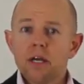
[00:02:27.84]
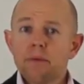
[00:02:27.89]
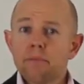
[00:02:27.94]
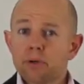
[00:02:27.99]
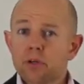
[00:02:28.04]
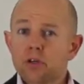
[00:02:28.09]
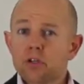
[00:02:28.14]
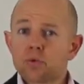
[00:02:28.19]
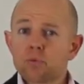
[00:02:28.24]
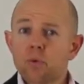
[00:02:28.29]

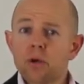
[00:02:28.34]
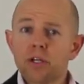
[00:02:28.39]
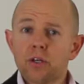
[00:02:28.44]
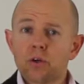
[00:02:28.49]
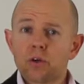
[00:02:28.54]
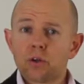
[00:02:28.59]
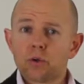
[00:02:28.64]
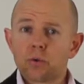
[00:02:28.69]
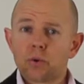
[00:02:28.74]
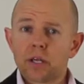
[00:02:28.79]
Because when
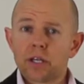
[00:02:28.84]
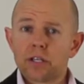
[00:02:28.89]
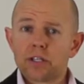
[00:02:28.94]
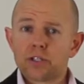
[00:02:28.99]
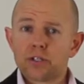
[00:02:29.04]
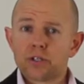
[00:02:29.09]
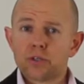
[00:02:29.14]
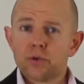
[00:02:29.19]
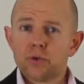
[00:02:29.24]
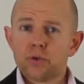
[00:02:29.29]
you're looking
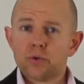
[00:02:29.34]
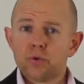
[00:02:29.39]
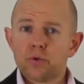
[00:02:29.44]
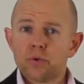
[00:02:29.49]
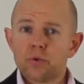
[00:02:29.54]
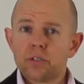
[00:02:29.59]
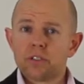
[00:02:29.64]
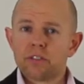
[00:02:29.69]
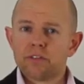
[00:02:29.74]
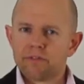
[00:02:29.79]

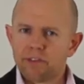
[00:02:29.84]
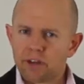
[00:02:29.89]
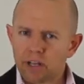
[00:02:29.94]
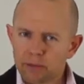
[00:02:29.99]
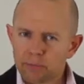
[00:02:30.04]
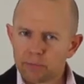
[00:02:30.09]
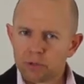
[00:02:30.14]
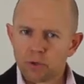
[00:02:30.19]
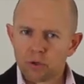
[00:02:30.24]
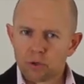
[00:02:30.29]
to
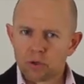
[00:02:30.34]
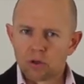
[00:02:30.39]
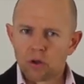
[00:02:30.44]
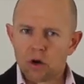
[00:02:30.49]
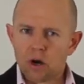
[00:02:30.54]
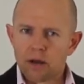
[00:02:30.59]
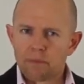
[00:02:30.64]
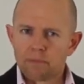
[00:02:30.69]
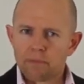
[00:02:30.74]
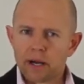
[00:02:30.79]
develop your
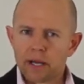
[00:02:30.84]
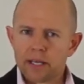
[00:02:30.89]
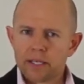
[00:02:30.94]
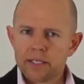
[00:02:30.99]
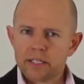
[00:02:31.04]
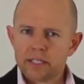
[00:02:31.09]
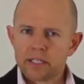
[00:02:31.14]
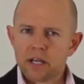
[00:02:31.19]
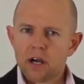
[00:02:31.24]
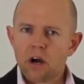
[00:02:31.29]
client
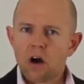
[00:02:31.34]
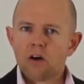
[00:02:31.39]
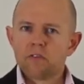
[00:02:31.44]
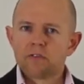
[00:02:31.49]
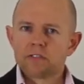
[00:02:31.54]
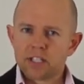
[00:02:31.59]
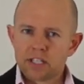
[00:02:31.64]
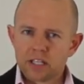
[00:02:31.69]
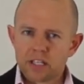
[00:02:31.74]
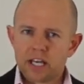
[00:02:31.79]
base,
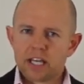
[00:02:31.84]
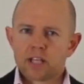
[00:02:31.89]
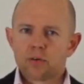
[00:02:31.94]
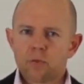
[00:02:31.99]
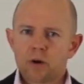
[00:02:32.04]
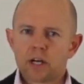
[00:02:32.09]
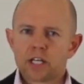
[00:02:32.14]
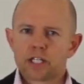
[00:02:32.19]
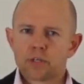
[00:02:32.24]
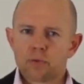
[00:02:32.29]
obviously they're the
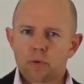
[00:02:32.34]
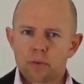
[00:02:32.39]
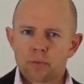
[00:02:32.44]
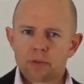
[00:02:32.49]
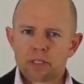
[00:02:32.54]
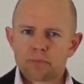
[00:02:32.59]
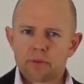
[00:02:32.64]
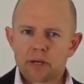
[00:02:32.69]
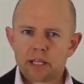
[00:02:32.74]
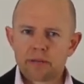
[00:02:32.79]
ones you want to be
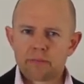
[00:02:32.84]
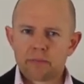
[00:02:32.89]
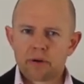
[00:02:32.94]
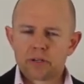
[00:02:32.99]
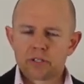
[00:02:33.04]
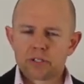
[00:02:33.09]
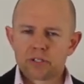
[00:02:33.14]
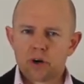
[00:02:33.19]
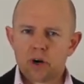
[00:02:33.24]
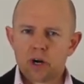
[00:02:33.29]
spending the
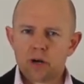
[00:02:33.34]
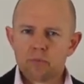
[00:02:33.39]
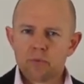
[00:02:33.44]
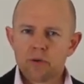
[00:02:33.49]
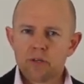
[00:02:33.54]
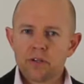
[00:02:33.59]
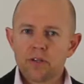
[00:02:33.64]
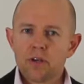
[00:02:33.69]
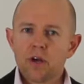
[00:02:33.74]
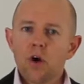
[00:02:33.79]
most time
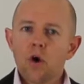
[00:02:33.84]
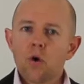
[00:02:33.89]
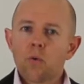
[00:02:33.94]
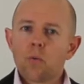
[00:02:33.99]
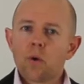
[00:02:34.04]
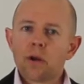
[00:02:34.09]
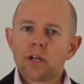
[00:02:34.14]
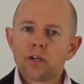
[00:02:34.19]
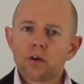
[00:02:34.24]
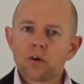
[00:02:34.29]
with.
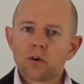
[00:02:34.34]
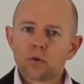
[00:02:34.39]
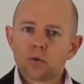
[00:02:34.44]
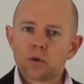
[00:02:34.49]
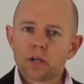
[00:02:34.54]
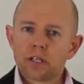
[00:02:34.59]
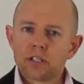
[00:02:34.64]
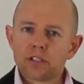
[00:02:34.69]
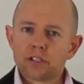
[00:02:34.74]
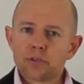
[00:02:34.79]
When you're
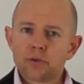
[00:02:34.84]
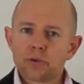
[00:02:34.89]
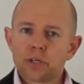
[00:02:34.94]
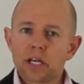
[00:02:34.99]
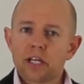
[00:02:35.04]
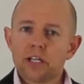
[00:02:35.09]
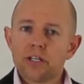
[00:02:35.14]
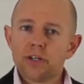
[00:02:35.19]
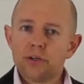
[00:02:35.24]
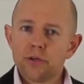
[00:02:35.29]
looking to
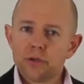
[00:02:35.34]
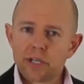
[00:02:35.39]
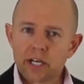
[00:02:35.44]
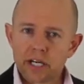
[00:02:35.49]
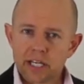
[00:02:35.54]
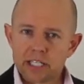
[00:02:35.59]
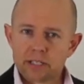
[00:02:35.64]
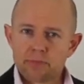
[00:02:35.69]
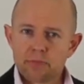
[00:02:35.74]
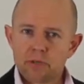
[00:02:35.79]
get new
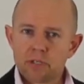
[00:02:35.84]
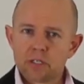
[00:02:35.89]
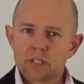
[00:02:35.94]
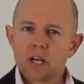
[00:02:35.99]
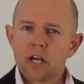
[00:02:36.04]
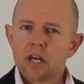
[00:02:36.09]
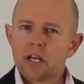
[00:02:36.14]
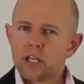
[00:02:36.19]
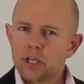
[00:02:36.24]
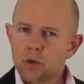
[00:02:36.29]
customers,
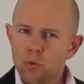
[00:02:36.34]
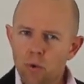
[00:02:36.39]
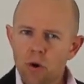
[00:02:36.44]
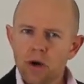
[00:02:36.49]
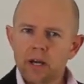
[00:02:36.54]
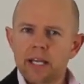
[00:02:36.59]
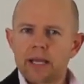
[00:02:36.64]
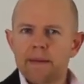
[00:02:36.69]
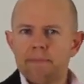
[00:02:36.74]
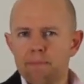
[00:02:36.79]
you want
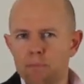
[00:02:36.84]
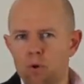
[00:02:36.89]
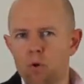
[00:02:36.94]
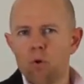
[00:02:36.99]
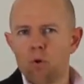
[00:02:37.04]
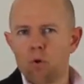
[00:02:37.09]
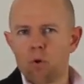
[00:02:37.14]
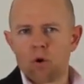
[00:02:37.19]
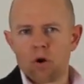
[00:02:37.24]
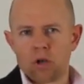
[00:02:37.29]
to get
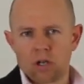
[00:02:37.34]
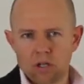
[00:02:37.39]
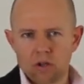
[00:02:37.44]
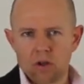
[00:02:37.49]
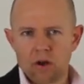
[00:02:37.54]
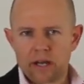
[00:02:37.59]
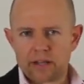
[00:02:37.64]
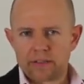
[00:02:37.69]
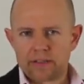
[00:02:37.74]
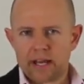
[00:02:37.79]
more
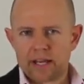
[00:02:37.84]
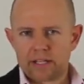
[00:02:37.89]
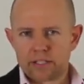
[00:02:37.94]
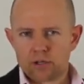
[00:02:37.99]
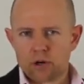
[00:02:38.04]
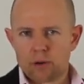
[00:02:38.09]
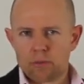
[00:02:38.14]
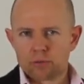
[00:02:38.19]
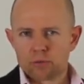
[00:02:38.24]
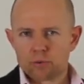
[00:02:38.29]
like that
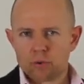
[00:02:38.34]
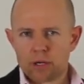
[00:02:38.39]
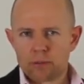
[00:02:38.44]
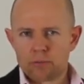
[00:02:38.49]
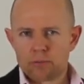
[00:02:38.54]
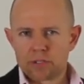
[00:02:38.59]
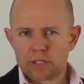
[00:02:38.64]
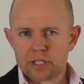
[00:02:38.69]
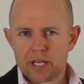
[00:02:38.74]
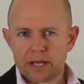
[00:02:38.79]
top
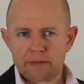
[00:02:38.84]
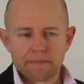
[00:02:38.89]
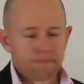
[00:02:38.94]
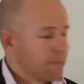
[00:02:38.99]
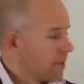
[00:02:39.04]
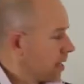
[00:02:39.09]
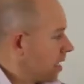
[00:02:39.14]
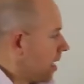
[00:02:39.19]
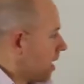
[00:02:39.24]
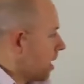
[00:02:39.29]
20%.
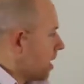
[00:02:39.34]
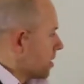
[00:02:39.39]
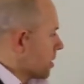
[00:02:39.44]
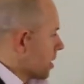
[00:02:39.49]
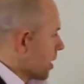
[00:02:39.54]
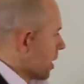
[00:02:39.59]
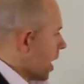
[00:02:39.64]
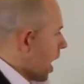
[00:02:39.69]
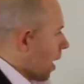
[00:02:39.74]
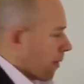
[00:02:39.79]

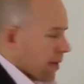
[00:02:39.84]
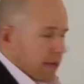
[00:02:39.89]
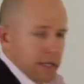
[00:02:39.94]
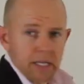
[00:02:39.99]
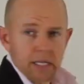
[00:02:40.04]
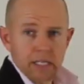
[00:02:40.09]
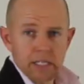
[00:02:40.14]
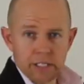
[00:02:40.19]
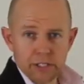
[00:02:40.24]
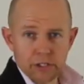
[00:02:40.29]
So
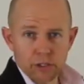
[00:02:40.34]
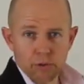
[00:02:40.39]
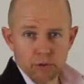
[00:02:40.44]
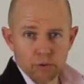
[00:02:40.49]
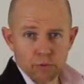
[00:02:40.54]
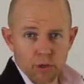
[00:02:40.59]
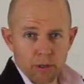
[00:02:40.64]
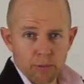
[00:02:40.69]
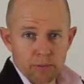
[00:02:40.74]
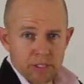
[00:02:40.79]
knowing your top
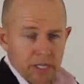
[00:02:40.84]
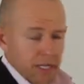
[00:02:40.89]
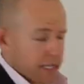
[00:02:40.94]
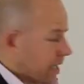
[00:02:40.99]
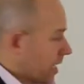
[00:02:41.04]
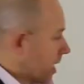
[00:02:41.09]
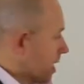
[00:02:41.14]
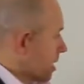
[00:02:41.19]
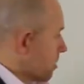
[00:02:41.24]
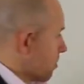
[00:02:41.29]
20% of
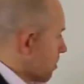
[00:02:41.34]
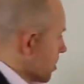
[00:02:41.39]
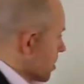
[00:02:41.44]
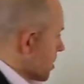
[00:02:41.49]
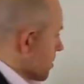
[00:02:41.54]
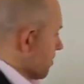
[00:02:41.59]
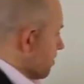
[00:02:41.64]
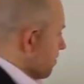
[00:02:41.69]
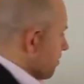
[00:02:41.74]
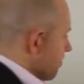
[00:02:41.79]
customers.